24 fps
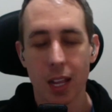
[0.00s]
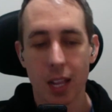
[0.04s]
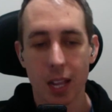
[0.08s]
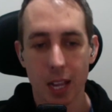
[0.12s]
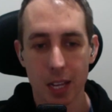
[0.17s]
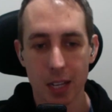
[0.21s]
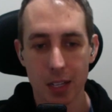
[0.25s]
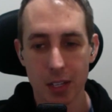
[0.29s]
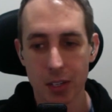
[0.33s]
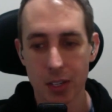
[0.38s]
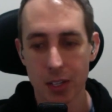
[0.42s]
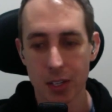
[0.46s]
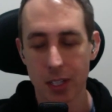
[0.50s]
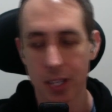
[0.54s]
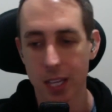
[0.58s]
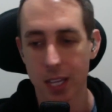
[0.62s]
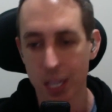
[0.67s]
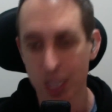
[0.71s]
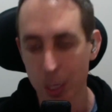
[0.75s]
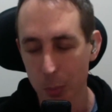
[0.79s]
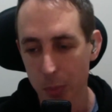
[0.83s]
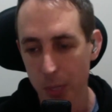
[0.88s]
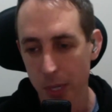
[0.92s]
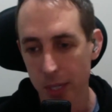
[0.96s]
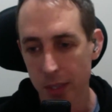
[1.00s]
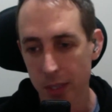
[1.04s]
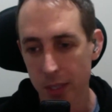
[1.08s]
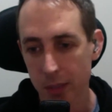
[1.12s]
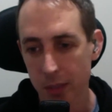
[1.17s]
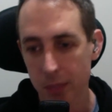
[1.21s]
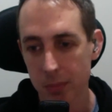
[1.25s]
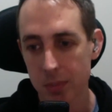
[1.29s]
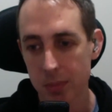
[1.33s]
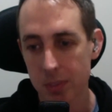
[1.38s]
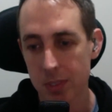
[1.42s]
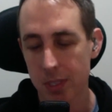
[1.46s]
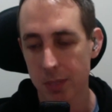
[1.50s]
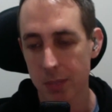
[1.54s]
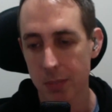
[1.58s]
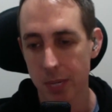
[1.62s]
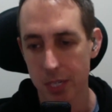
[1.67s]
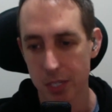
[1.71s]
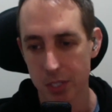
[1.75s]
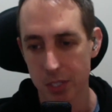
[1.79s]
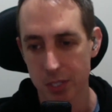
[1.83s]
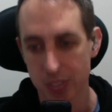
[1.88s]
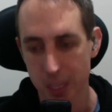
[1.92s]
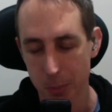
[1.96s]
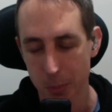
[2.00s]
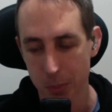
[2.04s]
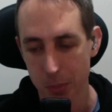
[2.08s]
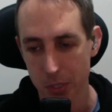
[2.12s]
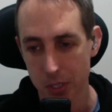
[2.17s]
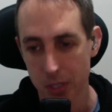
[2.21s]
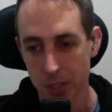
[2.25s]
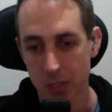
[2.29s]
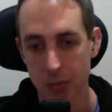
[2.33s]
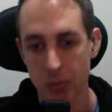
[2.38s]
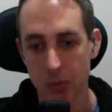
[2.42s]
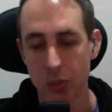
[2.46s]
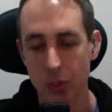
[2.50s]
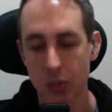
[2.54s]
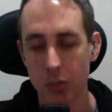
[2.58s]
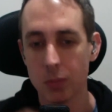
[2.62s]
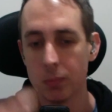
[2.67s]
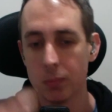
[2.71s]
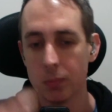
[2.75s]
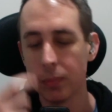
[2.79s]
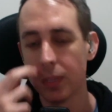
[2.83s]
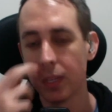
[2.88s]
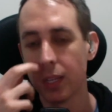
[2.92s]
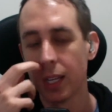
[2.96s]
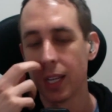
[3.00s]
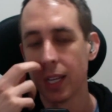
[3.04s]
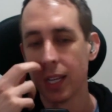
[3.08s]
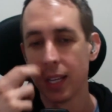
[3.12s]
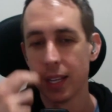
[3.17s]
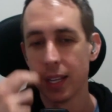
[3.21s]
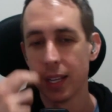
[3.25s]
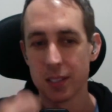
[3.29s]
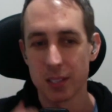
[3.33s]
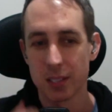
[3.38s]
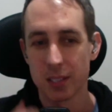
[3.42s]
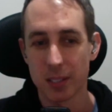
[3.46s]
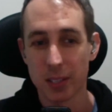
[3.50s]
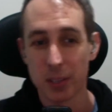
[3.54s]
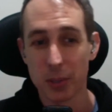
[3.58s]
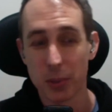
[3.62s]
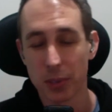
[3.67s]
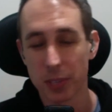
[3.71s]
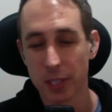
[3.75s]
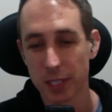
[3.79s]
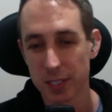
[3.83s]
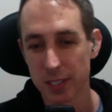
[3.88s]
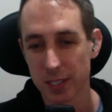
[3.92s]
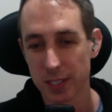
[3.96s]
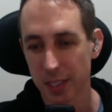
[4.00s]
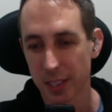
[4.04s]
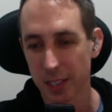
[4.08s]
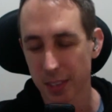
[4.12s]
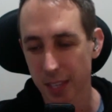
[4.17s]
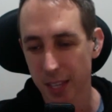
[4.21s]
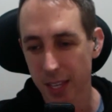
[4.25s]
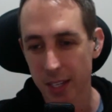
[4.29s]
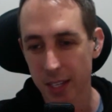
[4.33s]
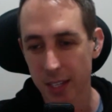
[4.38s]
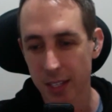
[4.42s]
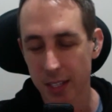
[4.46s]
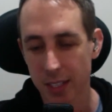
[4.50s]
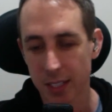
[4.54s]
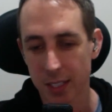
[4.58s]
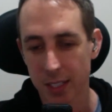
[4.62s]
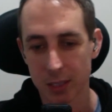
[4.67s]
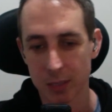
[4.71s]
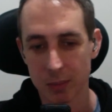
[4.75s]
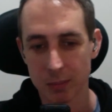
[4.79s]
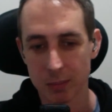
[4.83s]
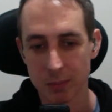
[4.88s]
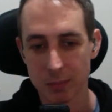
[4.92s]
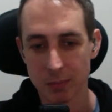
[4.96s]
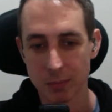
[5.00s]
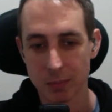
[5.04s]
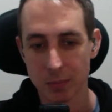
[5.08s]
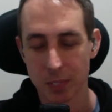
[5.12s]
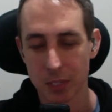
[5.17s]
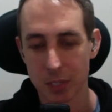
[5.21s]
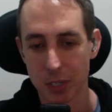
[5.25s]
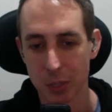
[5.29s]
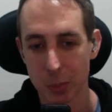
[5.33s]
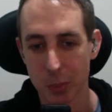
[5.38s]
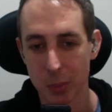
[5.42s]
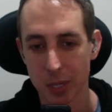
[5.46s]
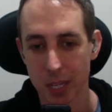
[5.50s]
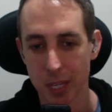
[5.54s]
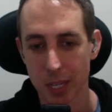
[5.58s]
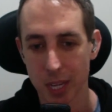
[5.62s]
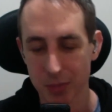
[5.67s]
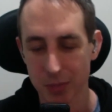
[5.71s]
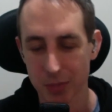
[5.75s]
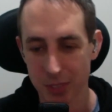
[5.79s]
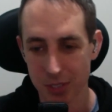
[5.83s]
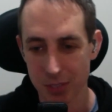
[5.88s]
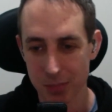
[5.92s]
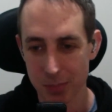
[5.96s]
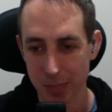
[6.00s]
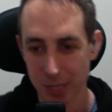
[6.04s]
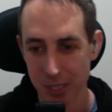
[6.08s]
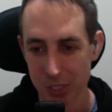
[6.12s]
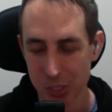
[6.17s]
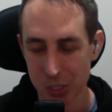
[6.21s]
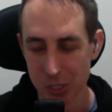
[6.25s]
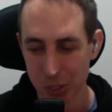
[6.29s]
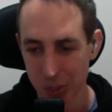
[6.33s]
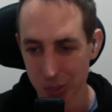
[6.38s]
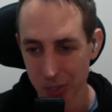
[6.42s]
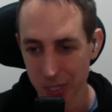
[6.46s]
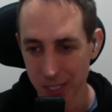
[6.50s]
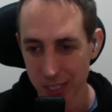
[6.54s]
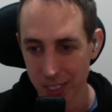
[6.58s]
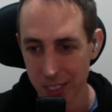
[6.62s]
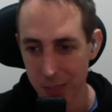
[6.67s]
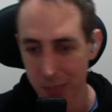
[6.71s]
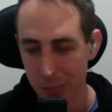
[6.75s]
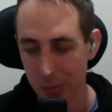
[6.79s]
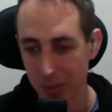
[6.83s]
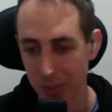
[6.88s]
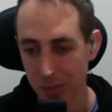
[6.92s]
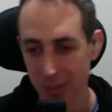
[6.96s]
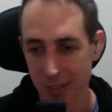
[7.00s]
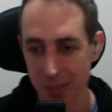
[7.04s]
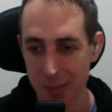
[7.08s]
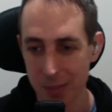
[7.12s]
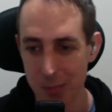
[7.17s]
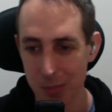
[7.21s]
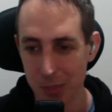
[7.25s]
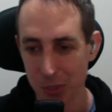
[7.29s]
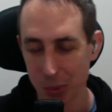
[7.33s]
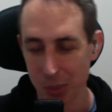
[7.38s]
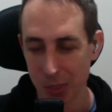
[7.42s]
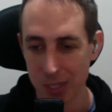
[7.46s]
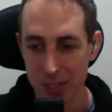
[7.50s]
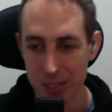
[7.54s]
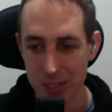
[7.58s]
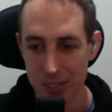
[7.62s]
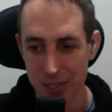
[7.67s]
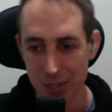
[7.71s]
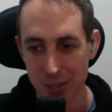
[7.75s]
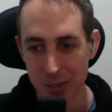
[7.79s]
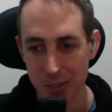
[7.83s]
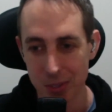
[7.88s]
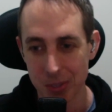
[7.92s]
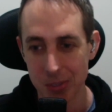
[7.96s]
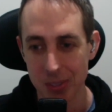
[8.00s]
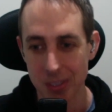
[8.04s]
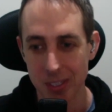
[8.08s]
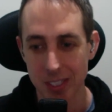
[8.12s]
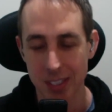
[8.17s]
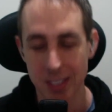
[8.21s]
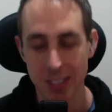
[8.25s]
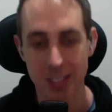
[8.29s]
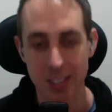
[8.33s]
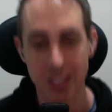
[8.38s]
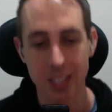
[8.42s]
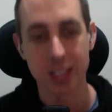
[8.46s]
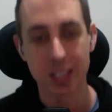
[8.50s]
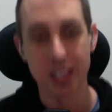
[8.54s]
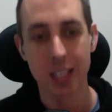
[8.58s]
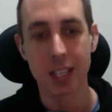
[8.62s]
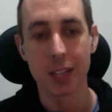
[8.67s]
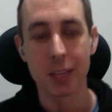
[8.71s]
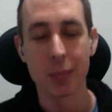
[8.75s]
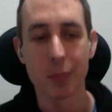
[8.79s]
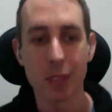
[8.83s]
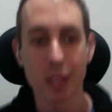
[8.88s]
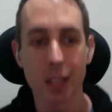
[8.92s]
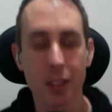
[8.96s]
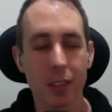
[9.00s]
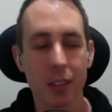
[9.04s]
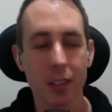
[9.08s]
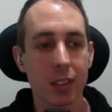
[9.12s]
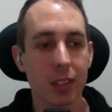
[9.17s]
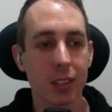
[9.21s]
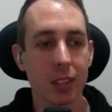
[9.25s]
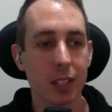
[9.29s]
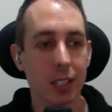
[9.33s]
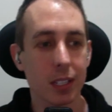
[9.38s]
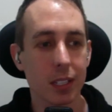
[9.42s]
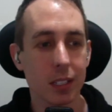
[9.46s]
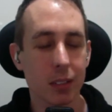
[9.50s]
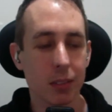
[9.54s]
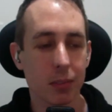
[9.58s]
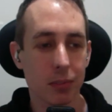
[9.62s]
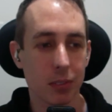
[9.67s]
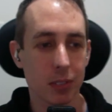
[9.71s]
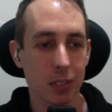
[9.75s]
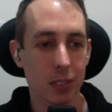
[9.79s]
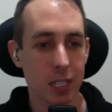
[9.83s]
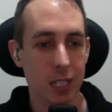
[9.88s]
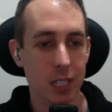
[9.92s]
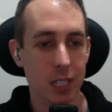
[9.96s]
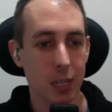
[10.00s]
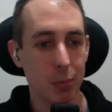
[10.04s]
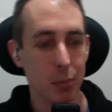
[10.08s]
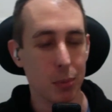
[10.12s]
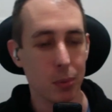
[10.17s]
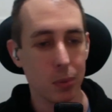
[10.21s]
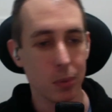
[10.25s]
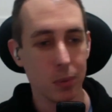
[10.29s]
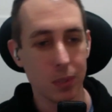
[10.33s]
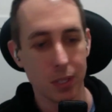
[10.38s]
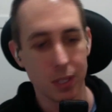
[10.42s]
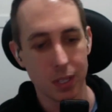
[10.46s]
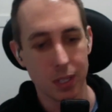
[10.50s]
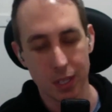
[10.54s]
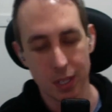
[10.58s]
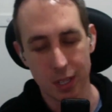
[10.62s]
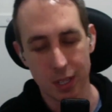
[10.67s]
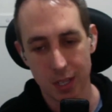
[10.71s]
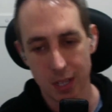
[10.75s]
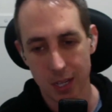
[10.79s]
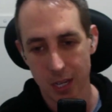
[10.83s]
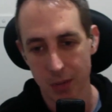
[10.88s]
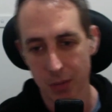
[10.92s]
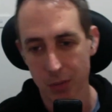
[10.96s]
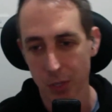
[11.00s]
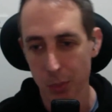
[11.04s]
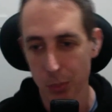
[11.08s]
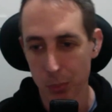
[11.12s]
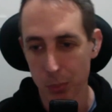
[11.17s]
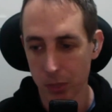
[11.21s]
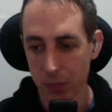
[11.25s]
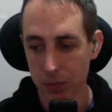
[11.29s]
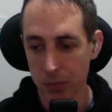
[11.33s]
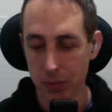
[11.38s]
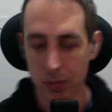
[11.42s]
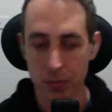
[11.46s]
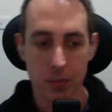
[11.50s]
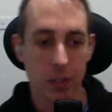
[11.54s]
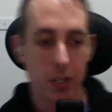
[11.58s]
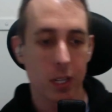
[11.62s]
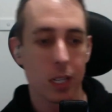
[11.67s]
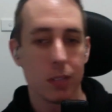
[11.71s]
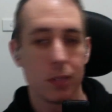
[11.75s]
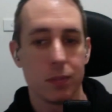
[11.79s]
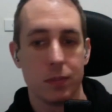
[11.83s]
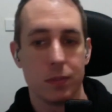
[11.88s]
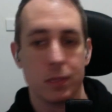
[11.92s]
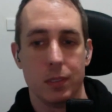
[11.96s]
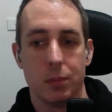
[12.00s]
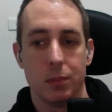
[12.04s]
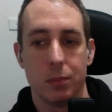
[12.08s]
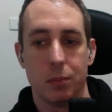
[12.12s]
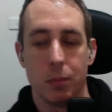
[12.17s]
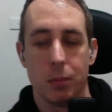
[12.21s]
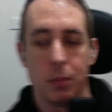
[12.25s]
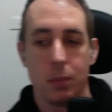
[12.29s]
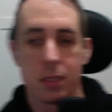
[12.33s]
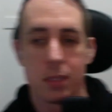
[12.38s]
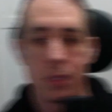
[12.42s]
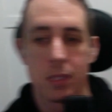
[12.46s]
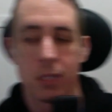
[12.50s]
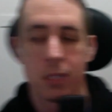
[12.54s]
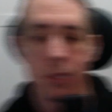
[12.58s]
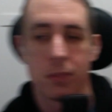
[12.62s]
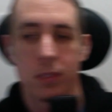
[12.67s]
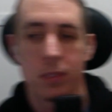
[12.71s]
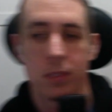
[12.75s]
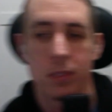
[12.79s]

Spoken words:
And you got to calibrate them to match the temperature in the room. So little things like that. You don't want to have to be tuning it in between songs or anything like that. The other thing, for example, I've got the Prophet 5. You can probably see it